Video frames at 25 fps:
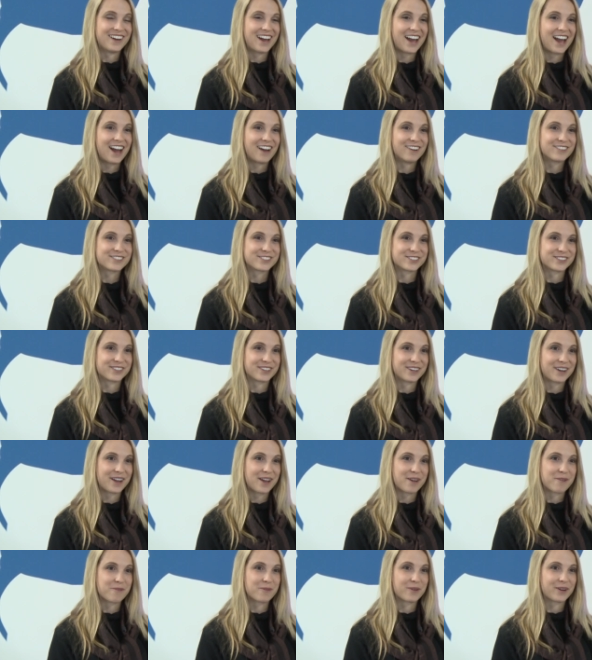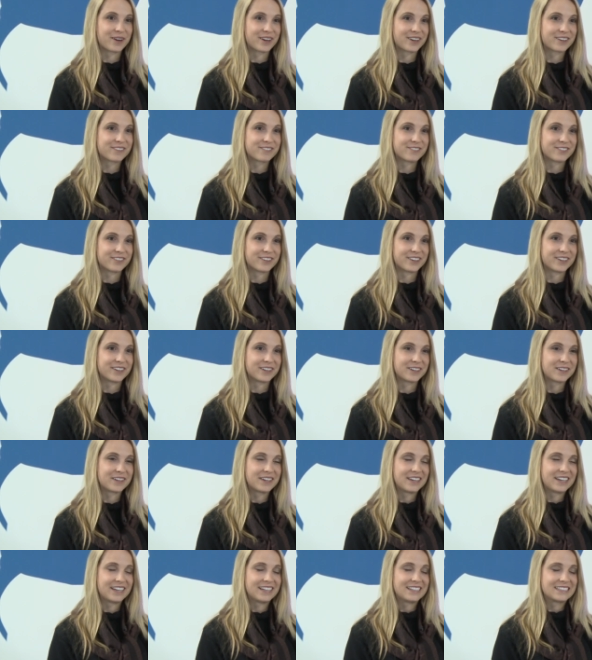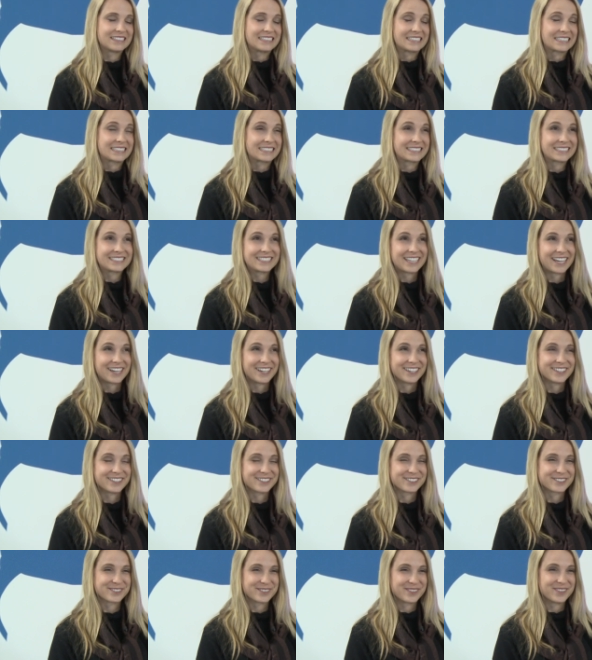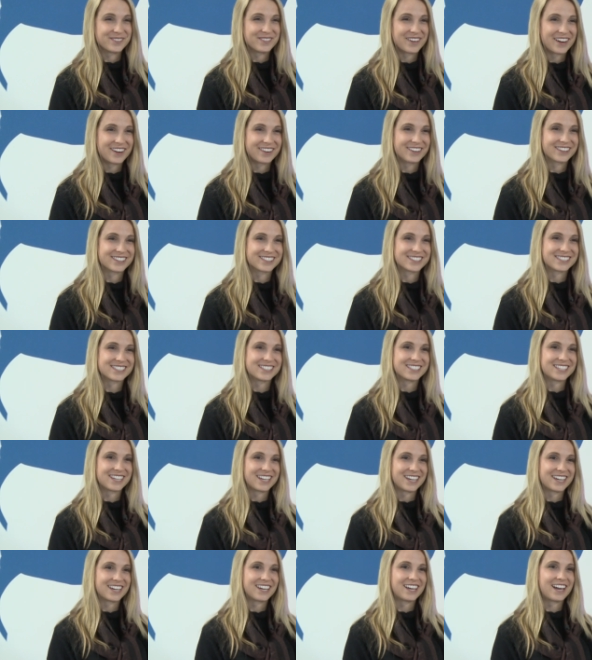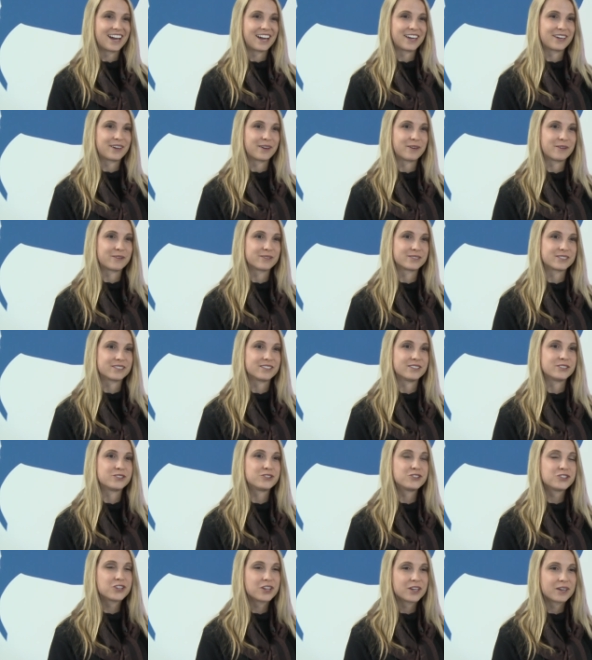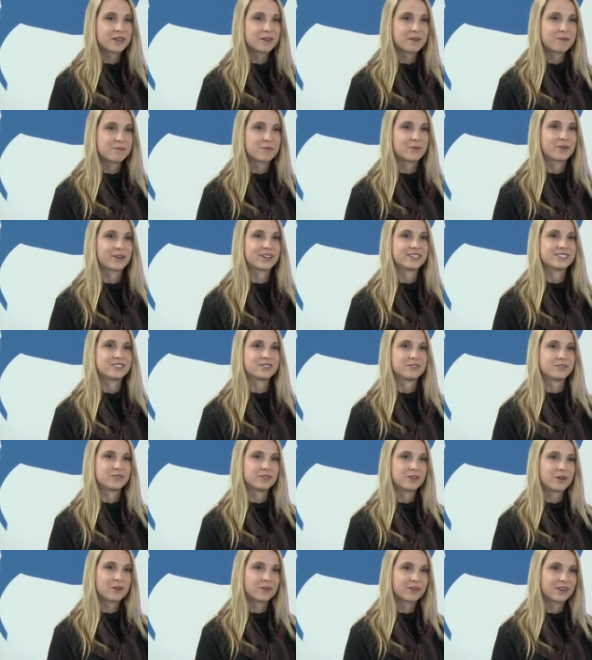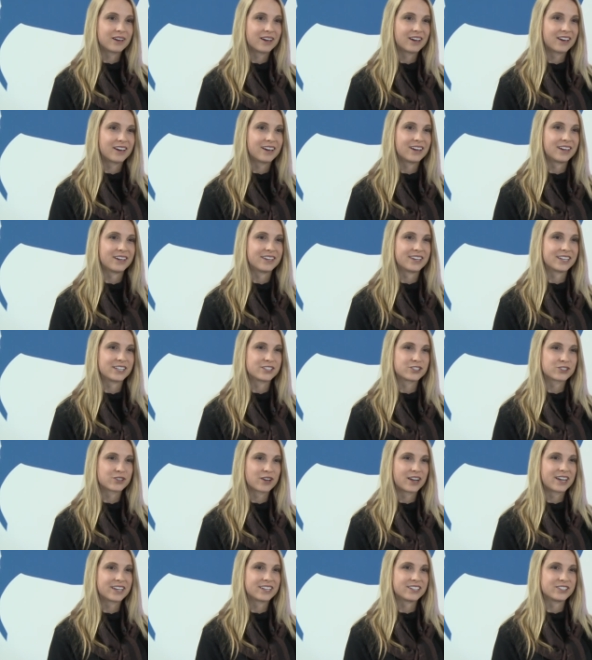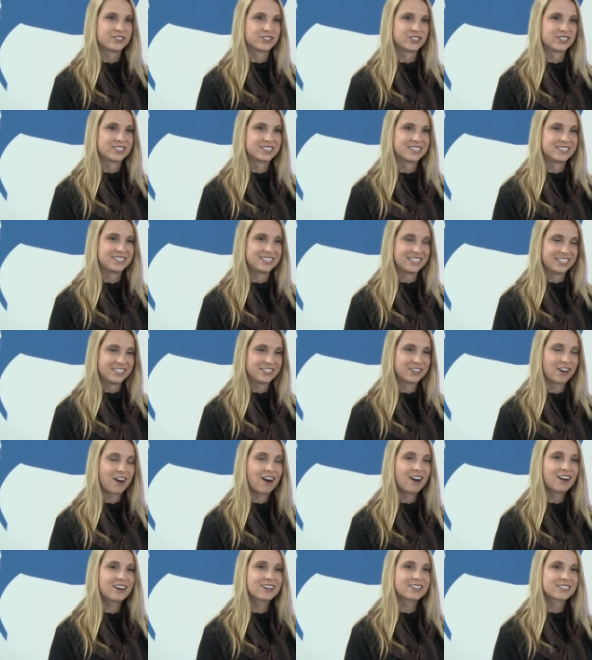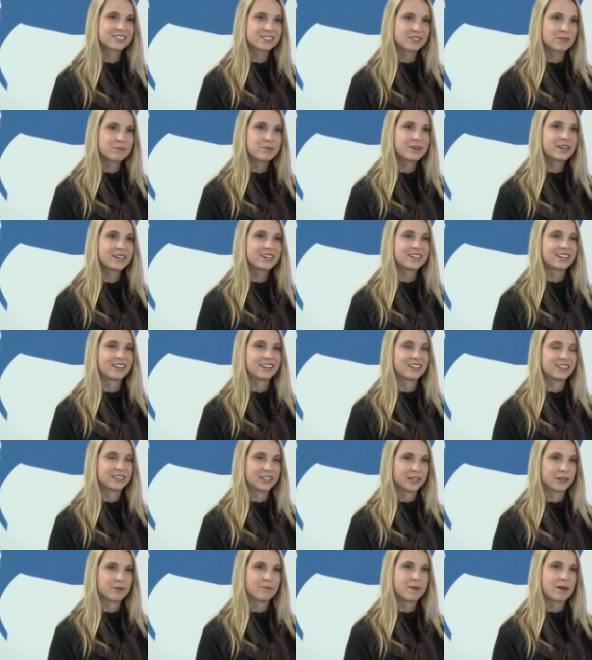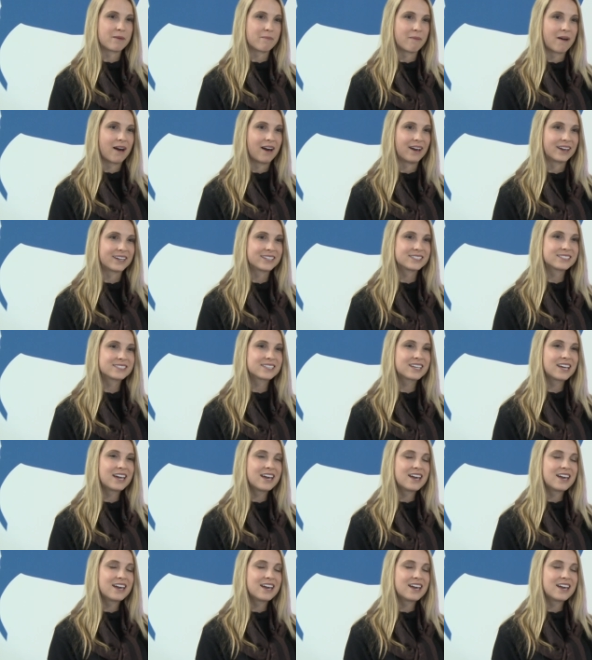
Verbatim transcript: After I work for 10 or 12 hours a day. I go to the gym or I do yoga and I try to just detox a bit and clear my mind